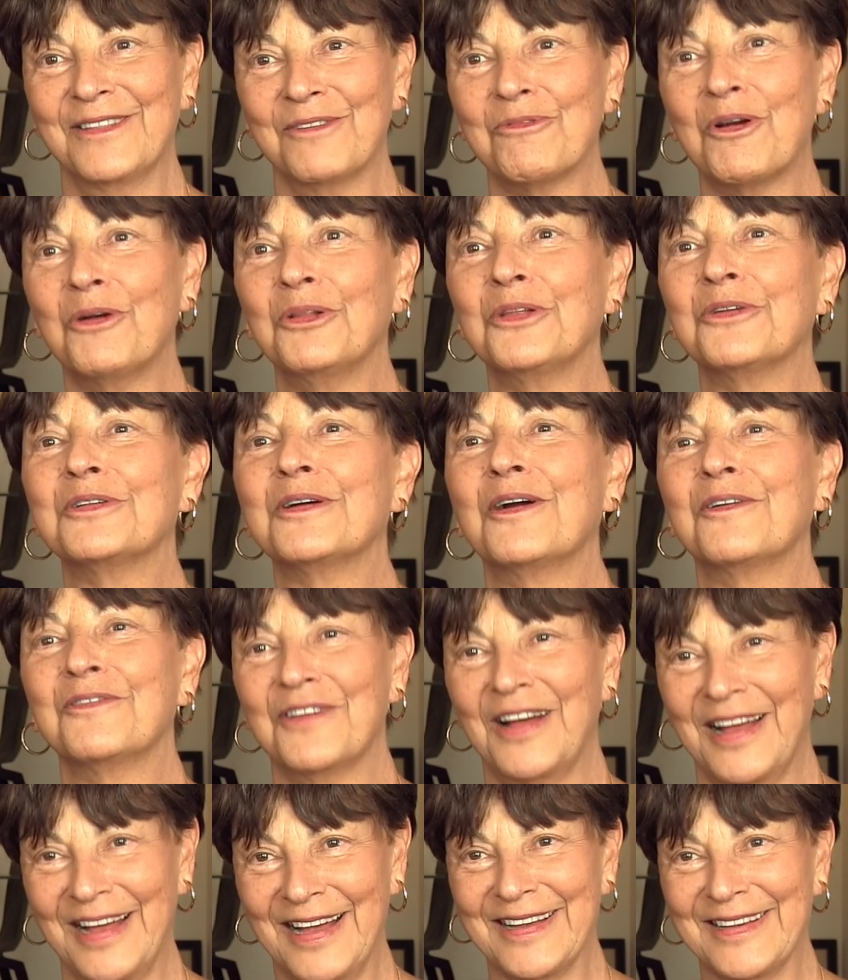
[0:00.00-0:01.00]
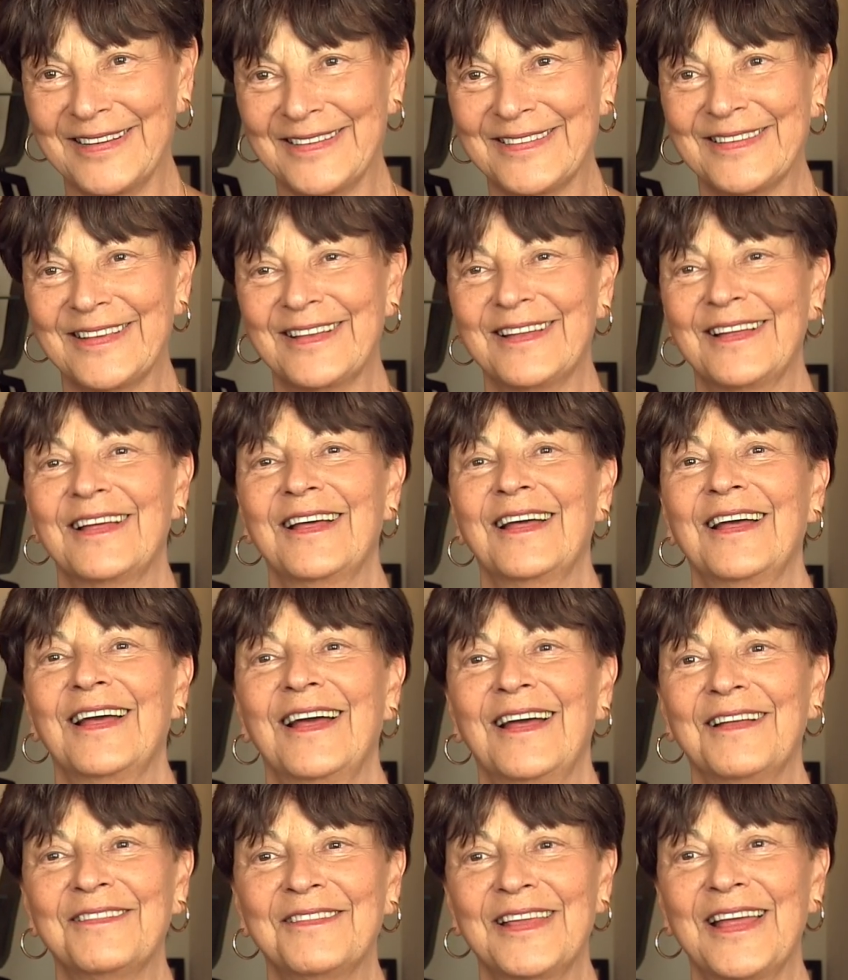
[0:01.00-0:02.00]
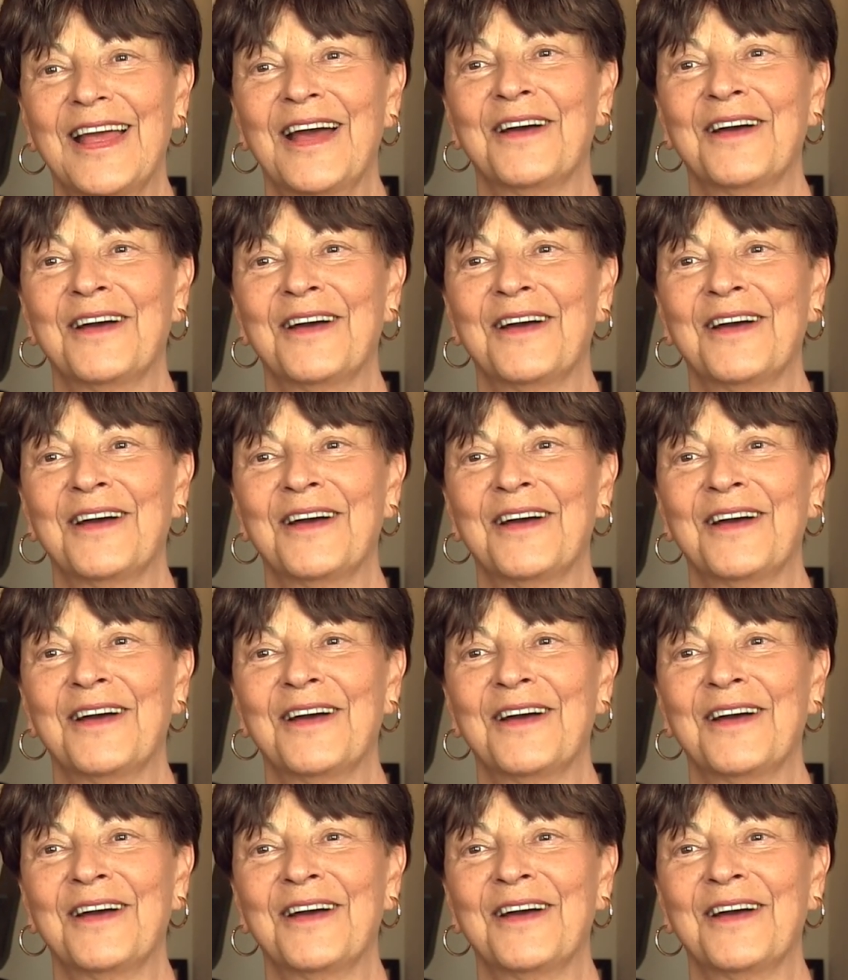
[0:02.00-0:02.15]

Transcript: the roller of eyes at the